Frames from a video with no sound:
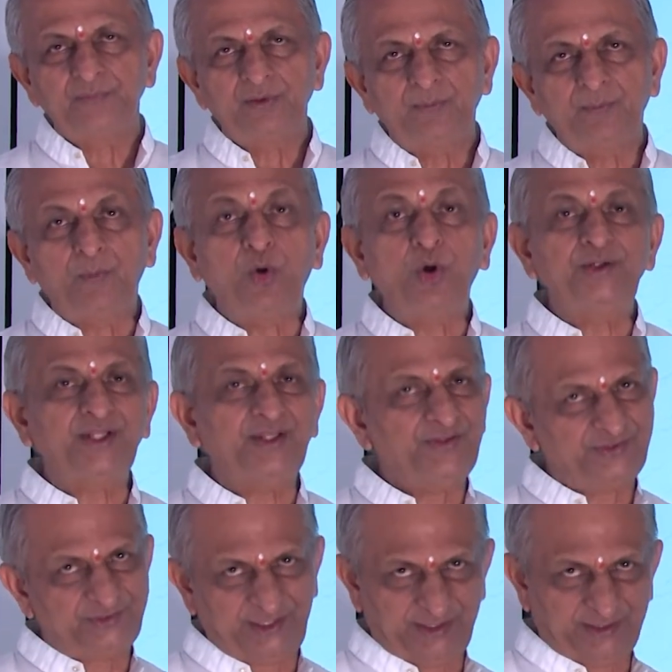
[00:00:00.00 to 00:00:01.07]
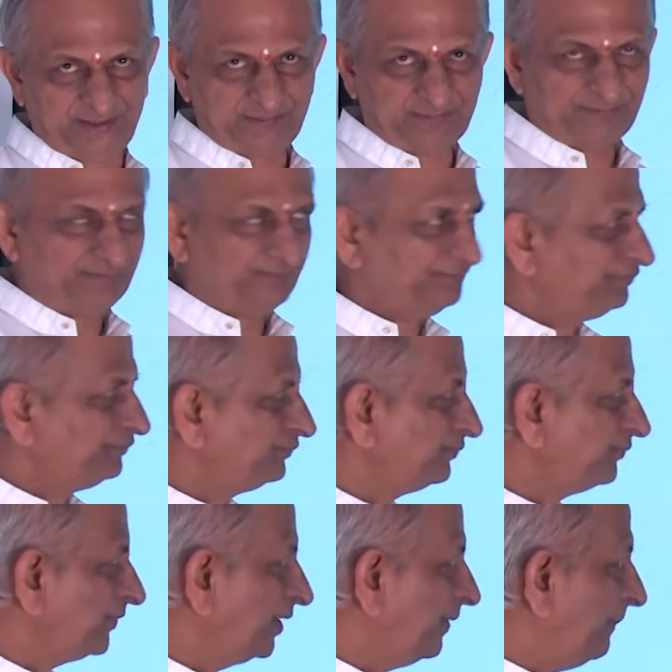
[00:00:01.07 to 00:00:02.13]
molten state,
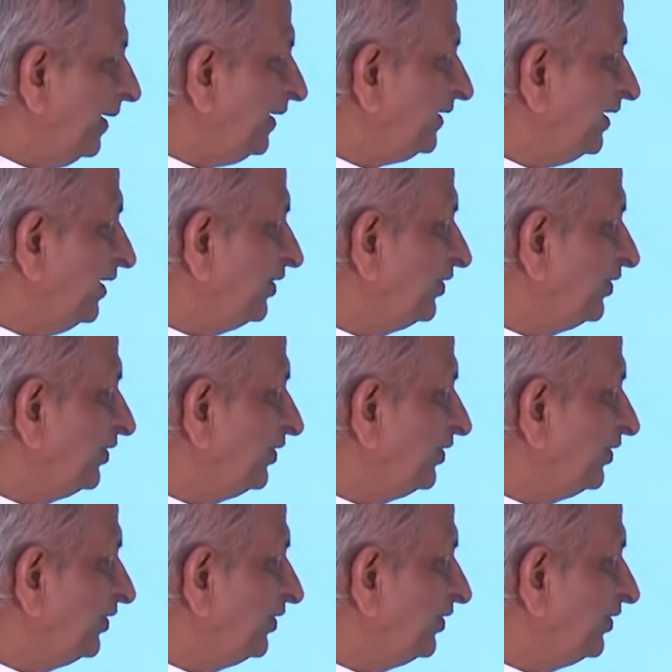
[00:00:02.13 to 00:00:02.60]
but in